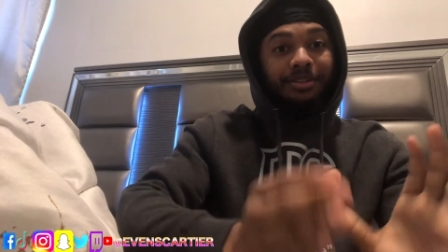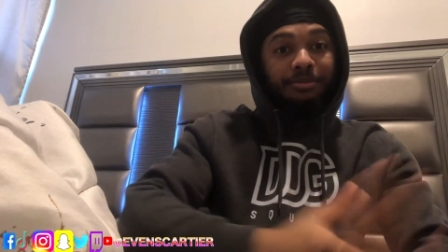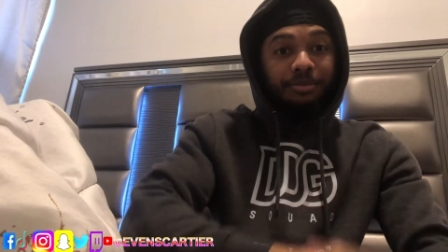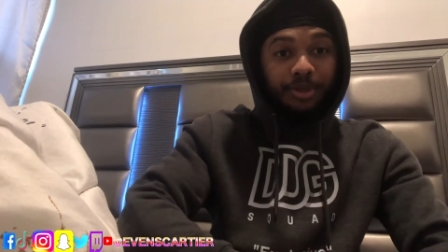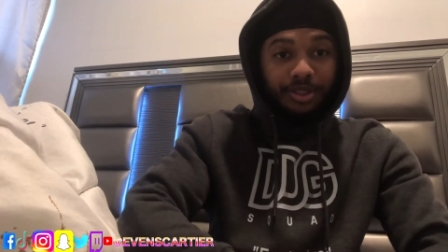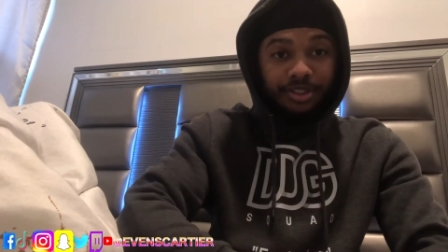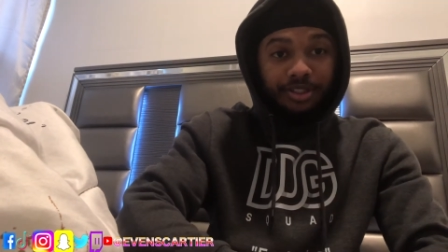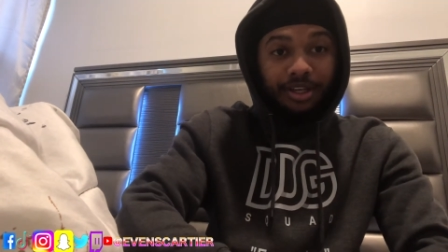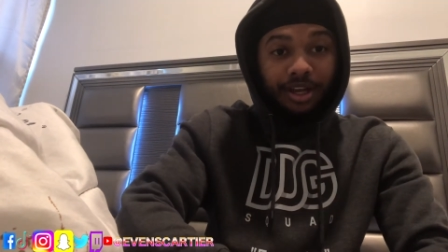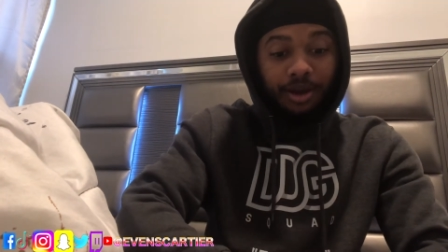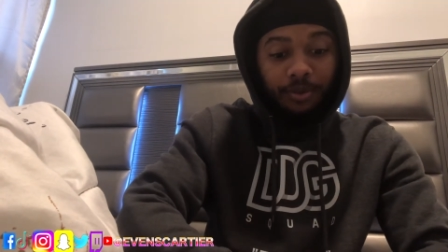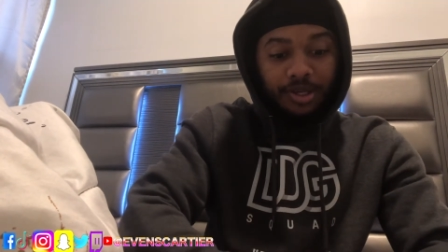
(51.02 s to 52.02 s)
but
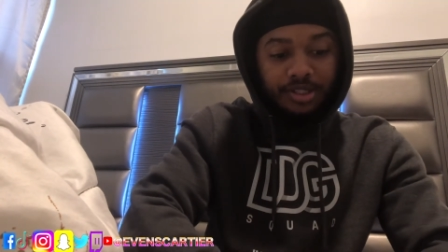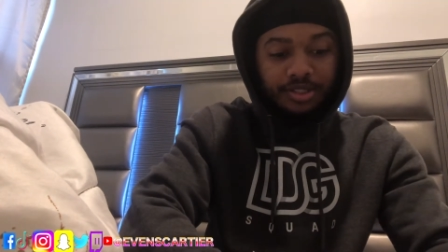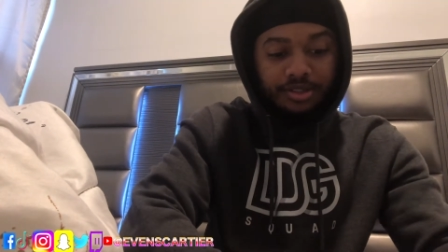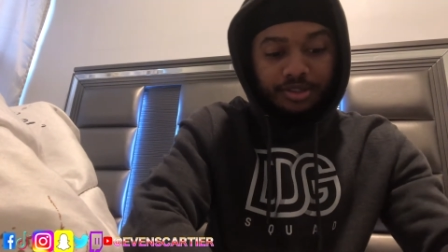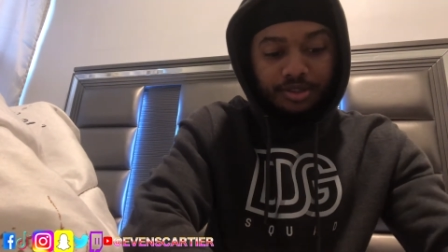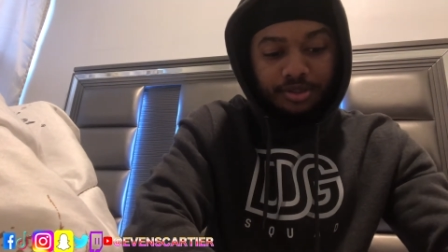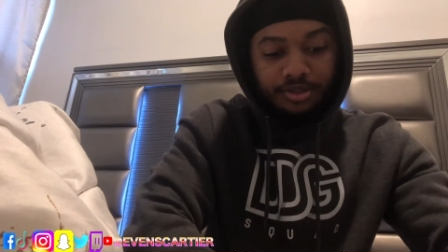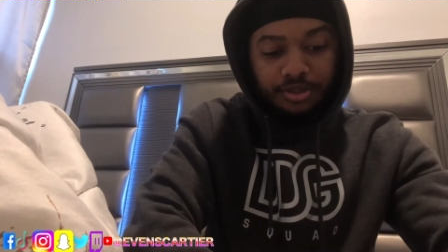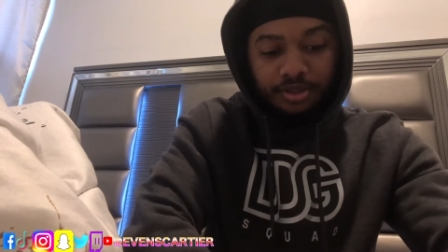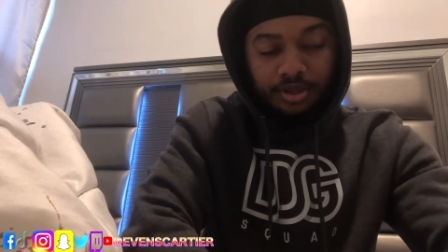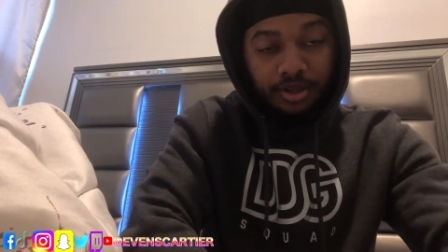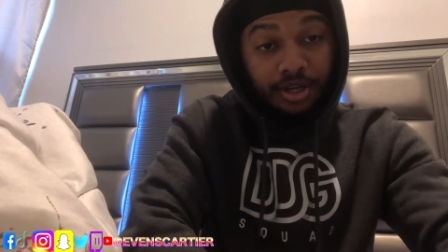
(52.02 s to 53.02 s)
I watch his
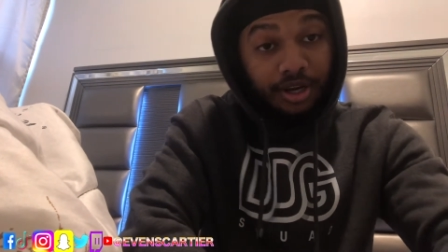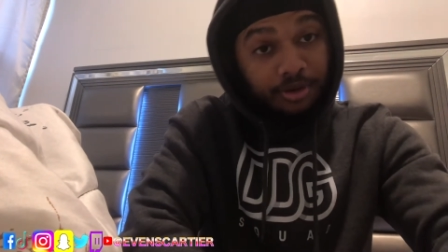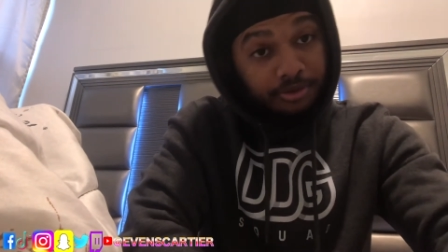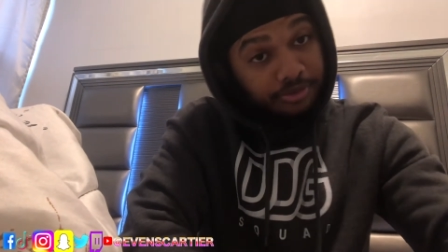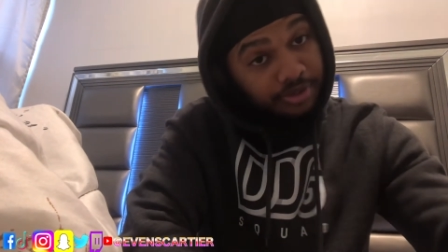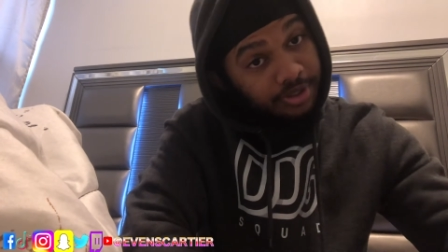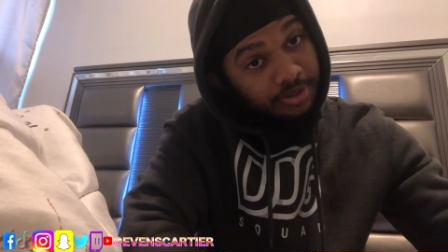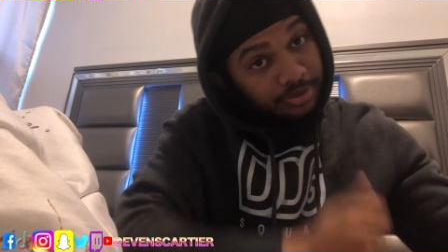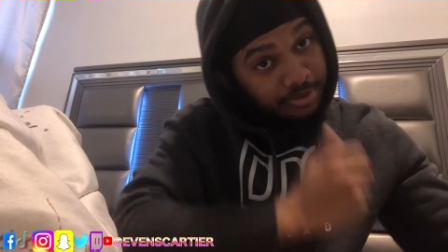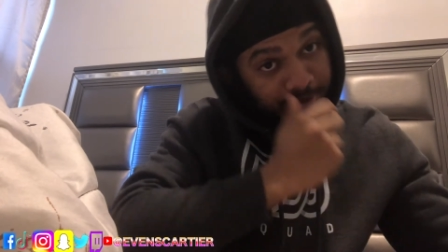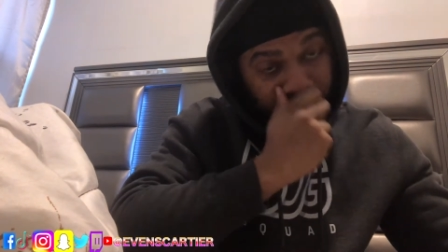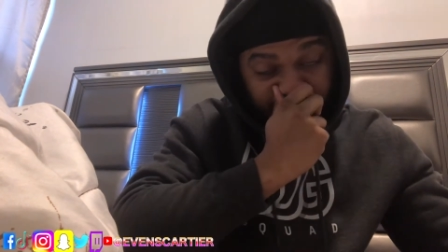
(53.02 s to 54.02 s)
a lot of
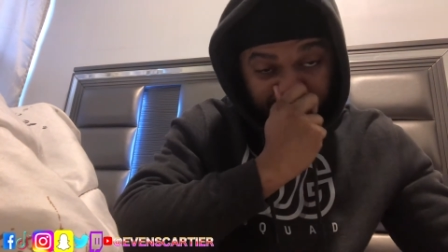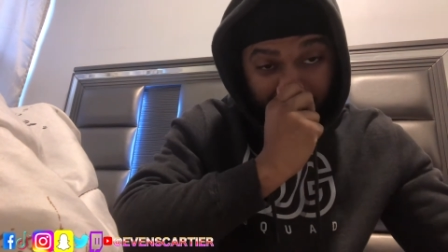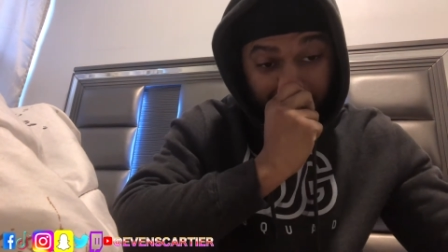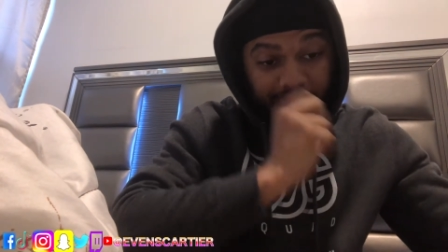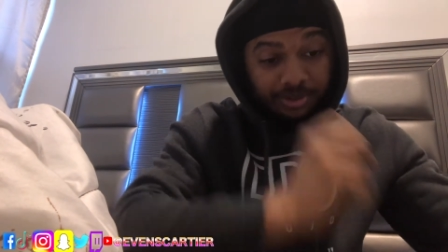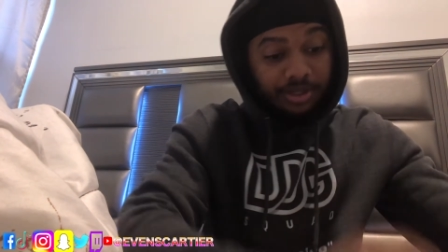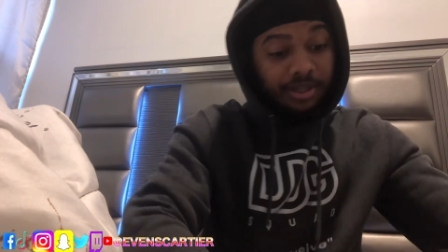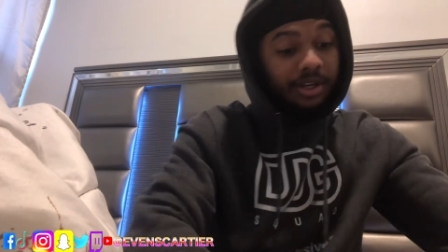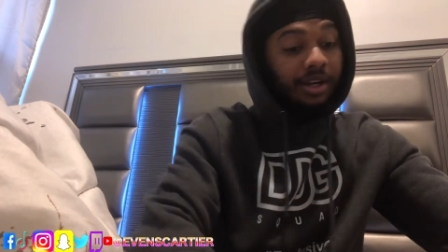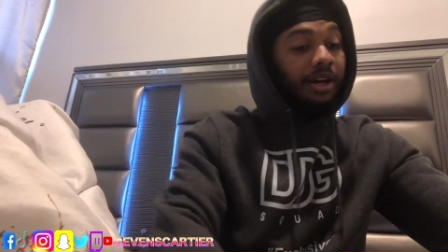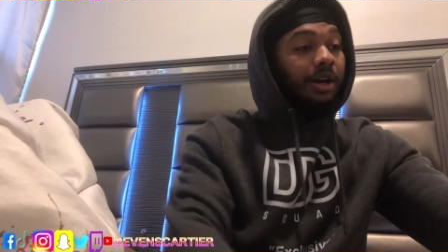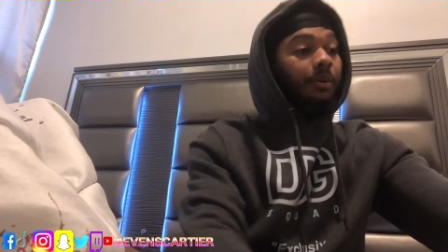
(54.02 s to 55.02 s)
videos on him.
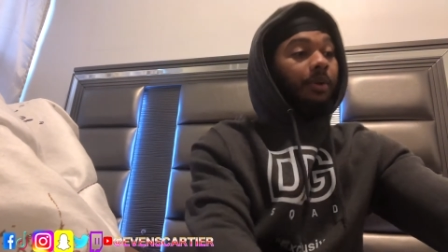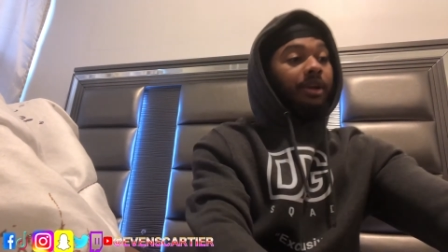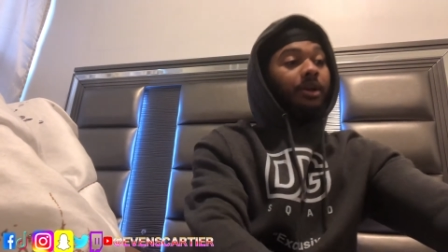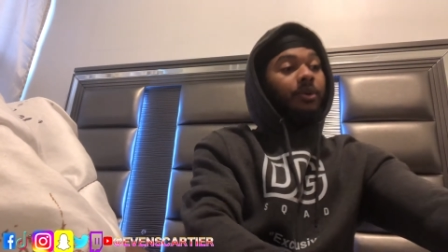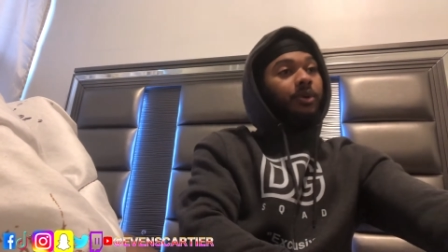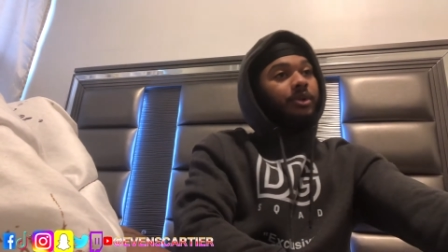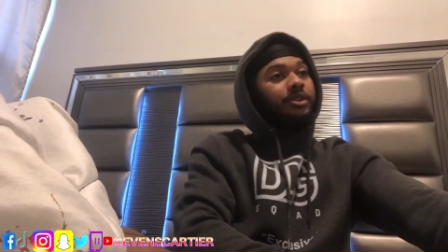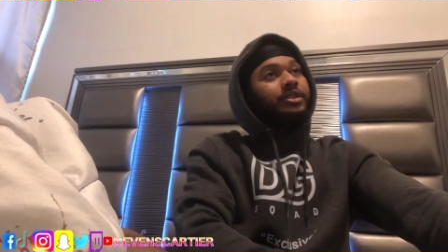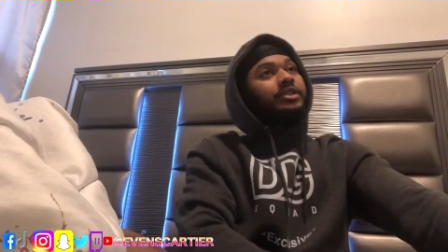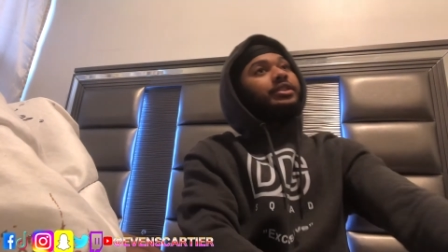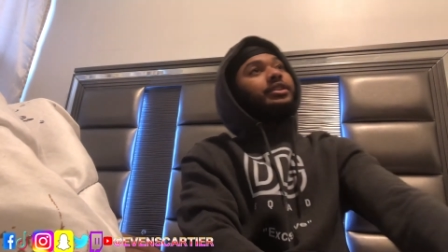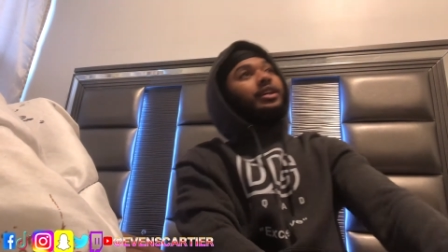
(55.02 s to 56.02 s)
When he
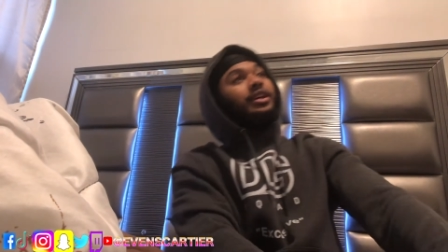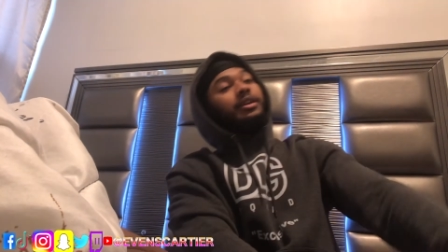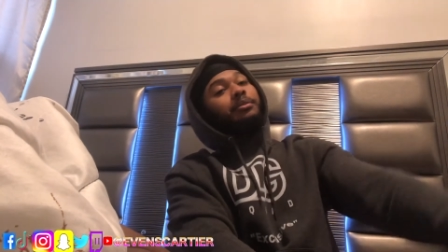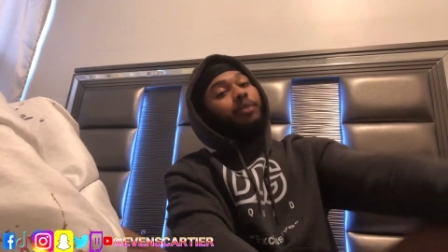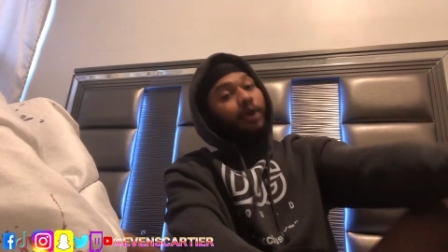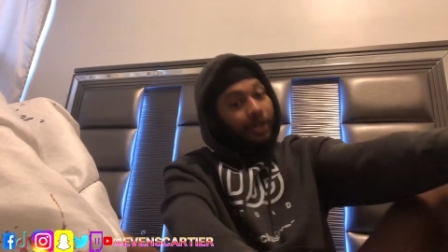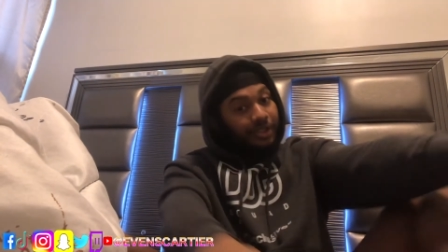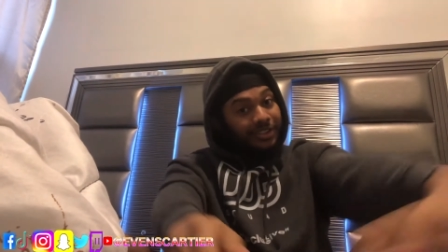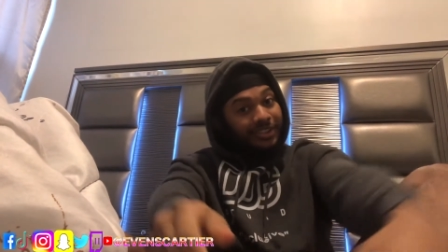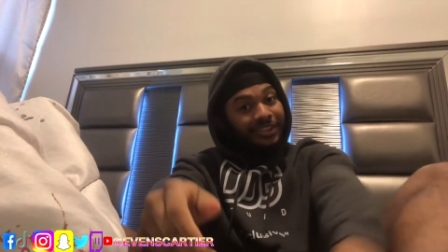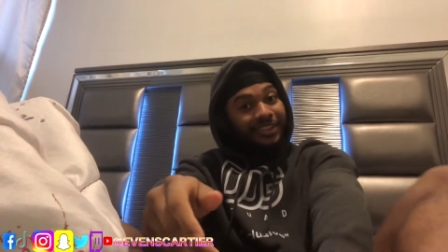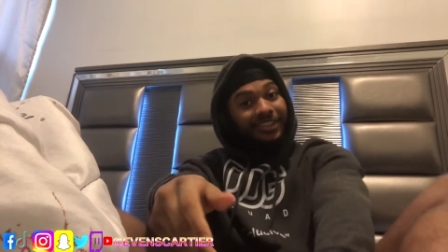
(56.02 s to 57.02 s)
was on the
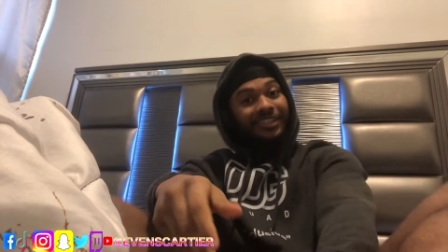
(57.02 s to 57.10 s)
bus,